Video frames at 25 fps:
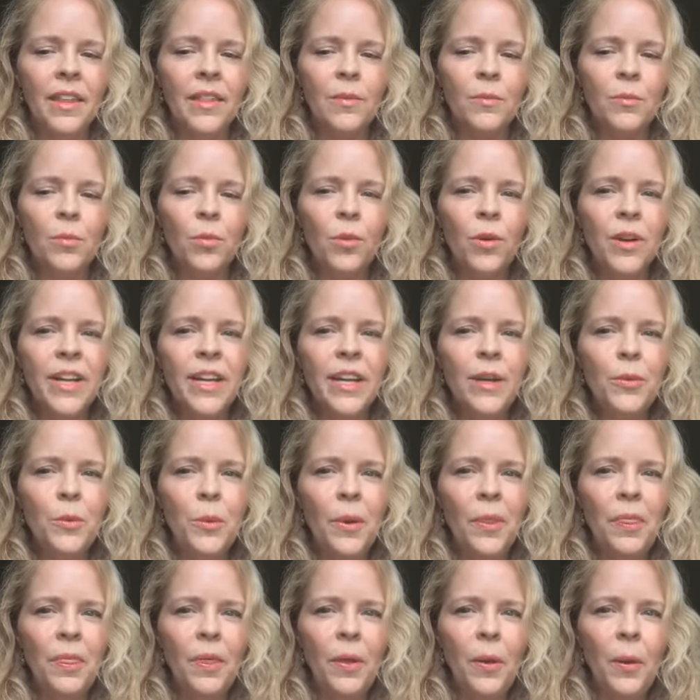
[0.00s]
working
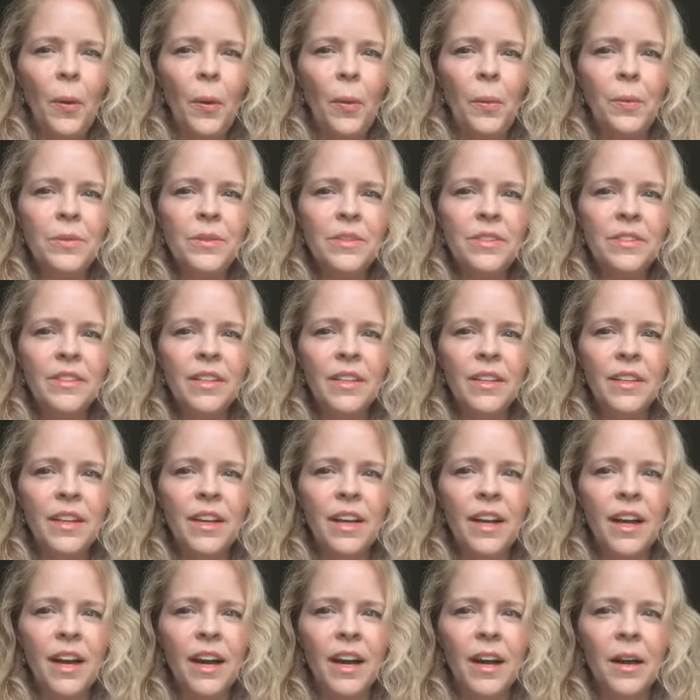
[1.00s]
with those.
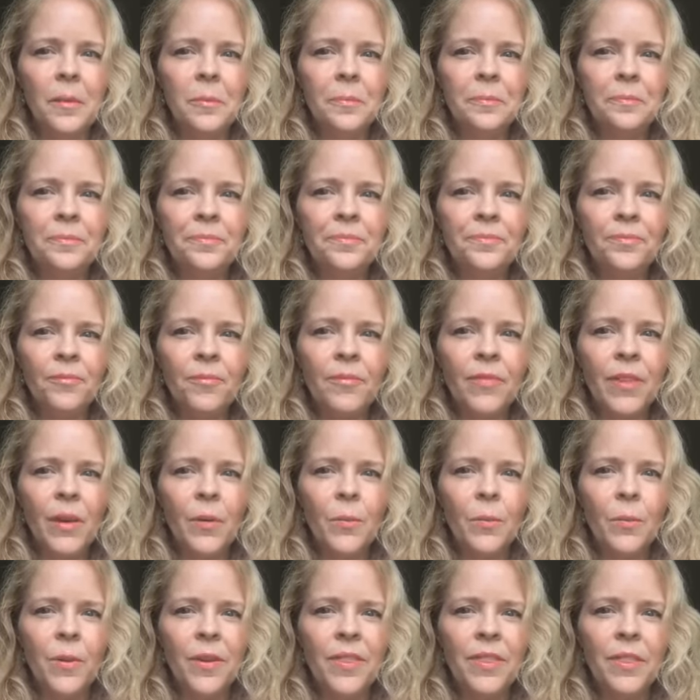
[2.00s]
Um,
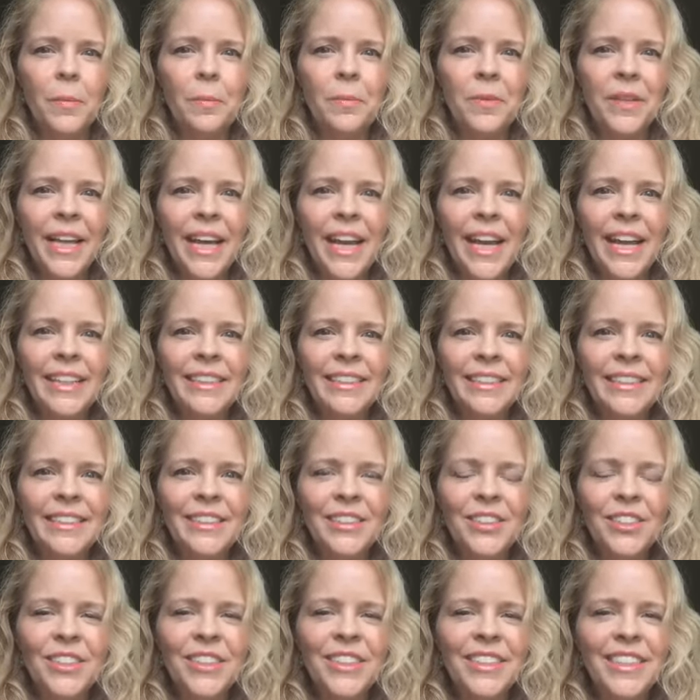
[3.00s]
with the plants,
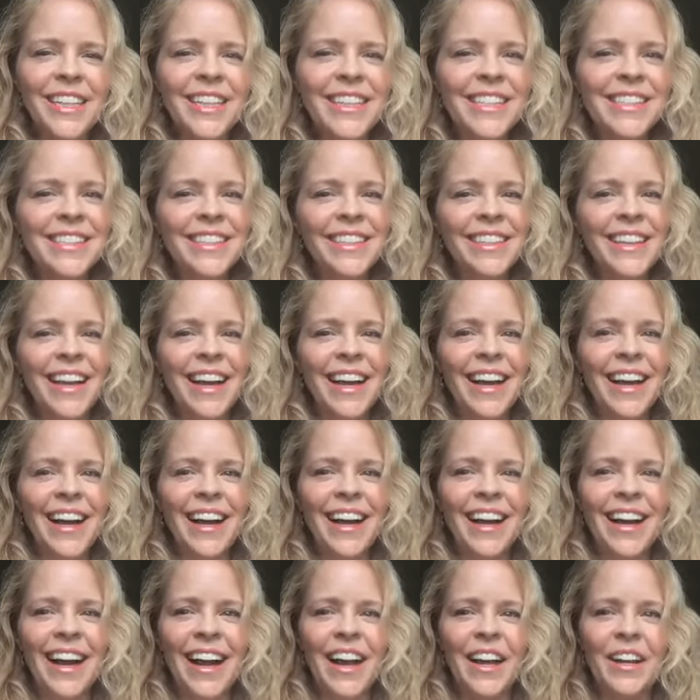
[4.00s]
just as uh,
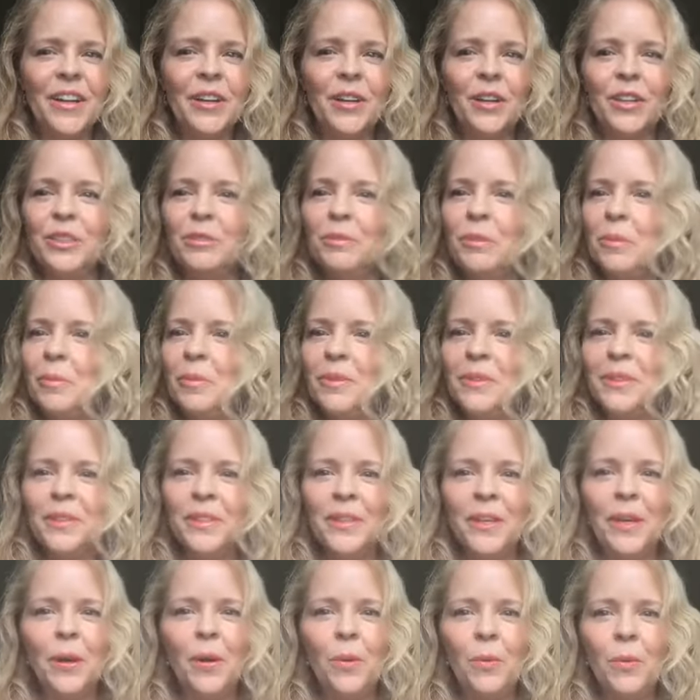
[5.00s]
I encourage people to,
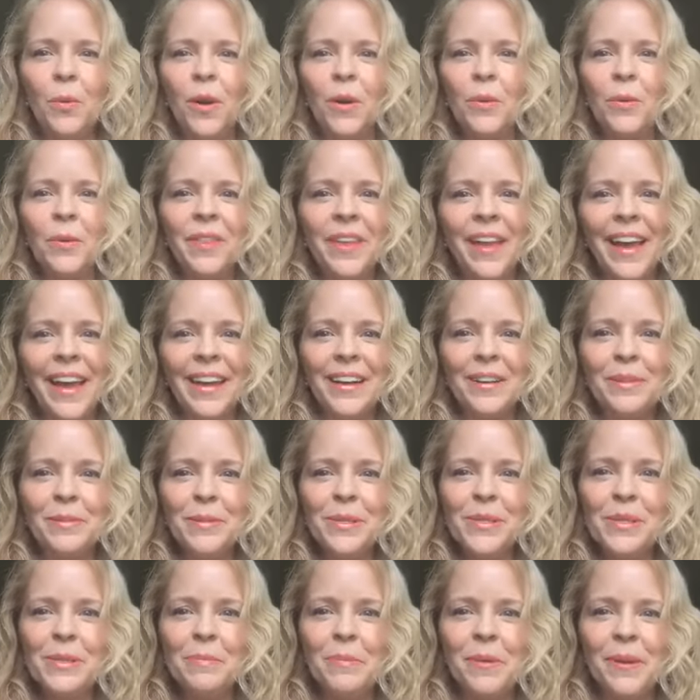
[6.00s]
you know, work with animal
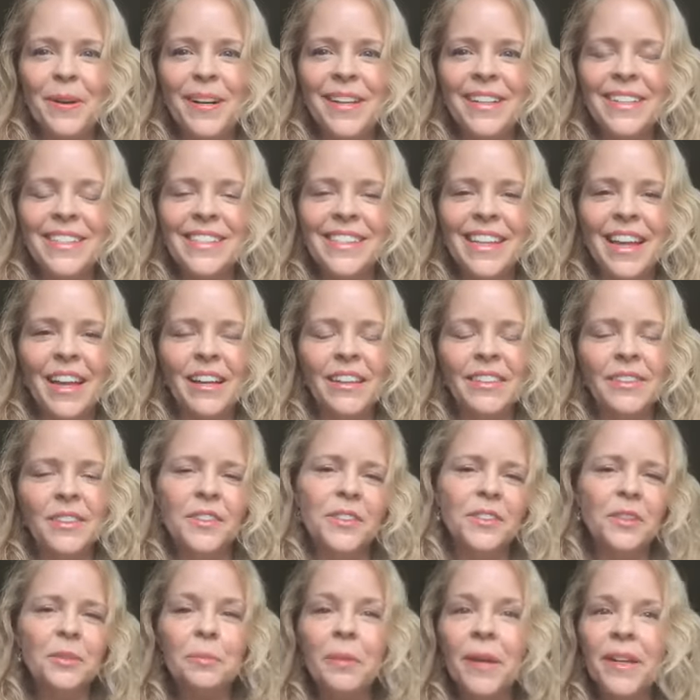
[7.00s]
spirits and
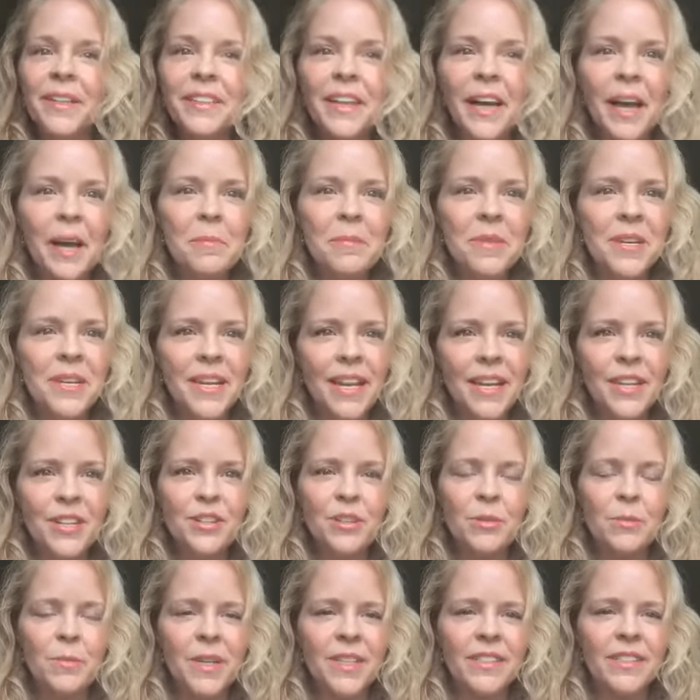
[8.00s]
to spend time in
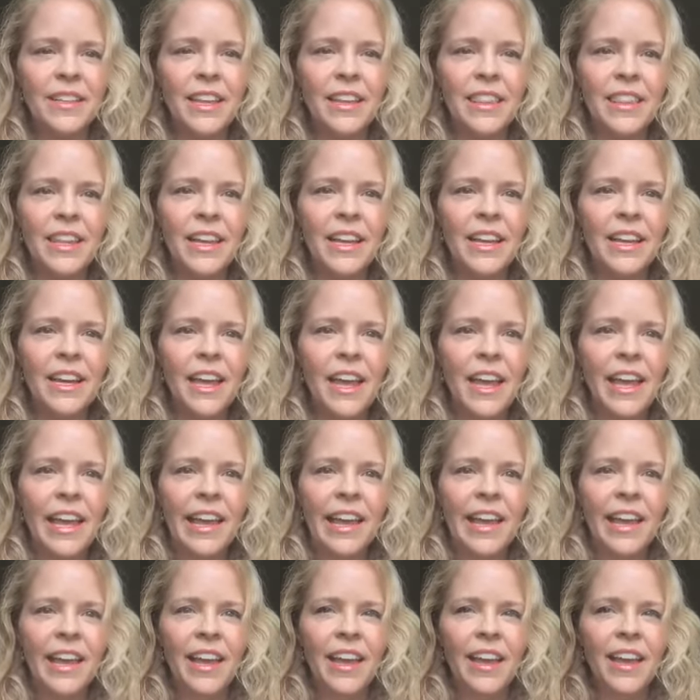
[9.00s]
nature because I think
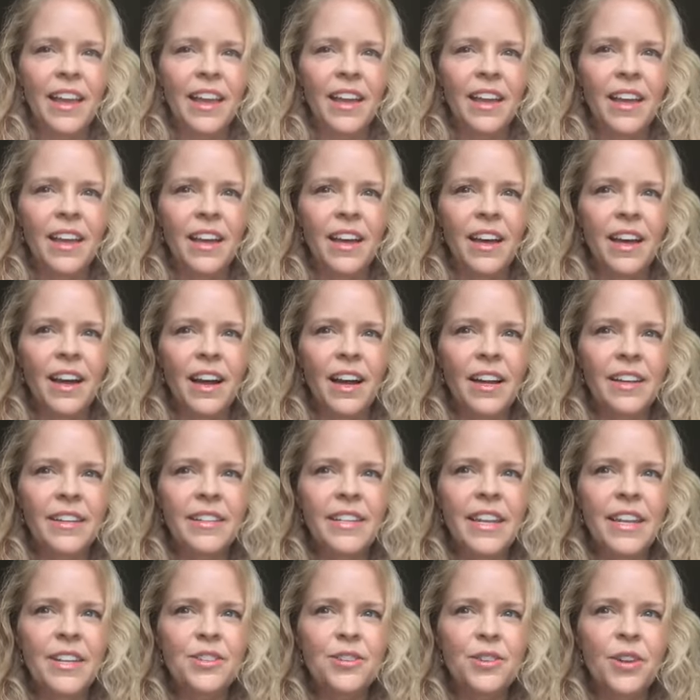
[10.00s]
uh,
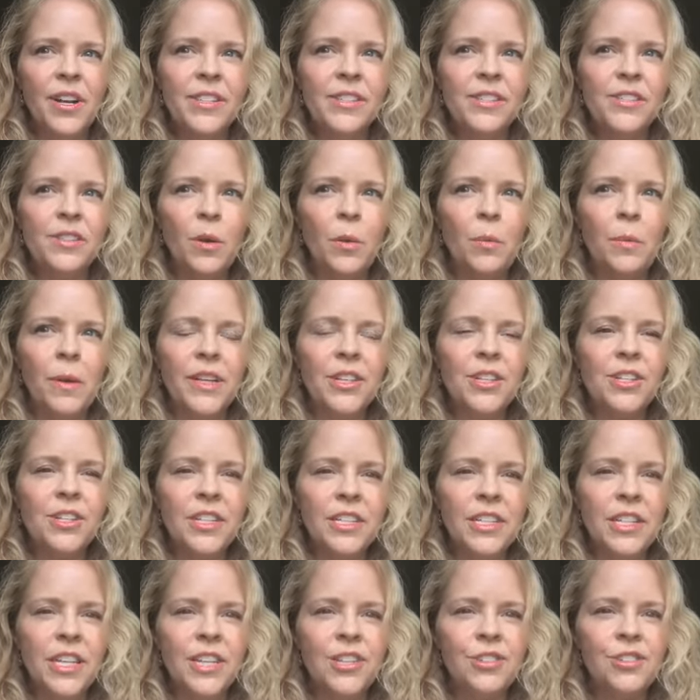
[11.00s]
nature has so much to
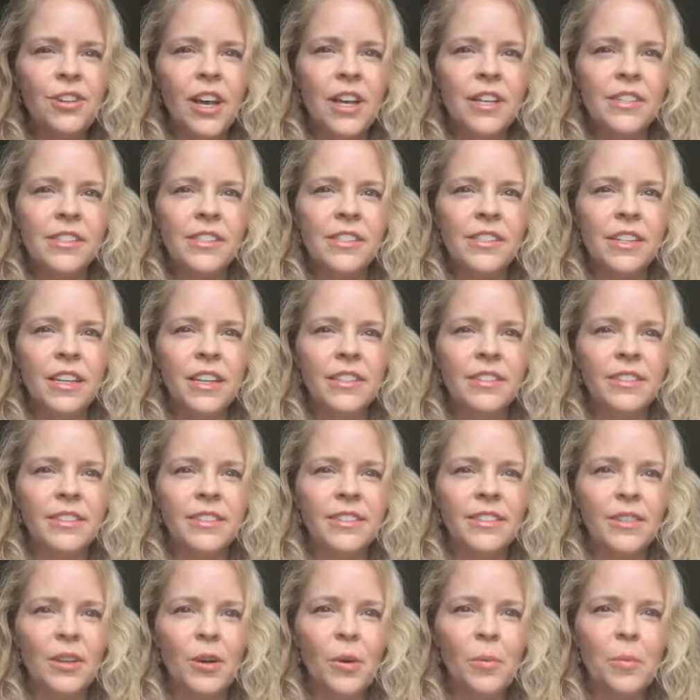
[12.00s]
teach us and
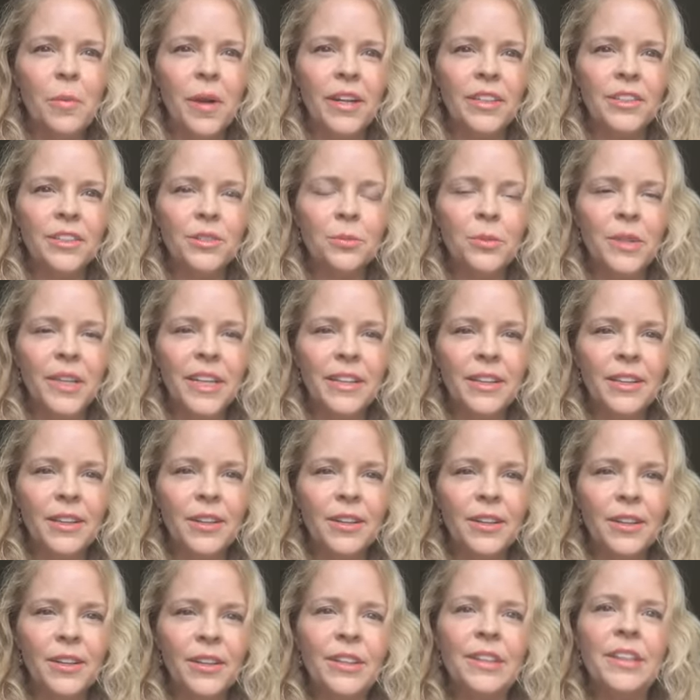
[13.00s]
so much we can
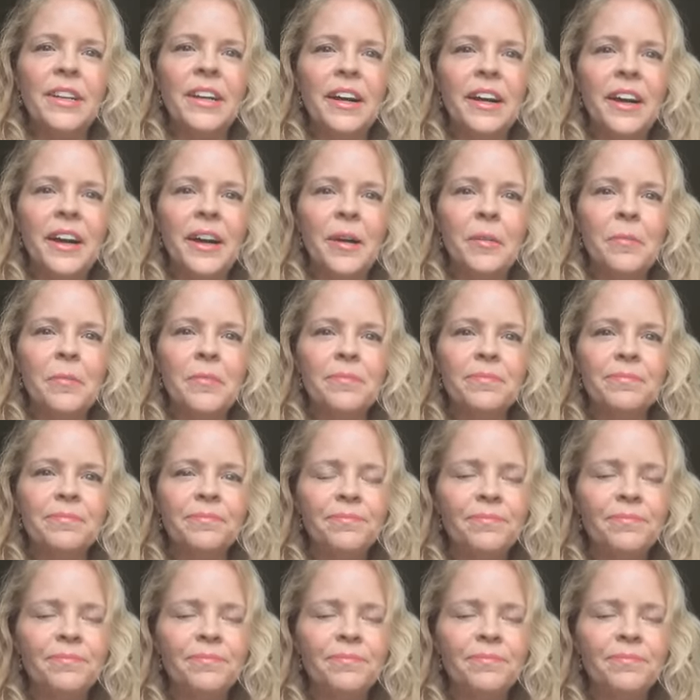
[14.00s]
learn um,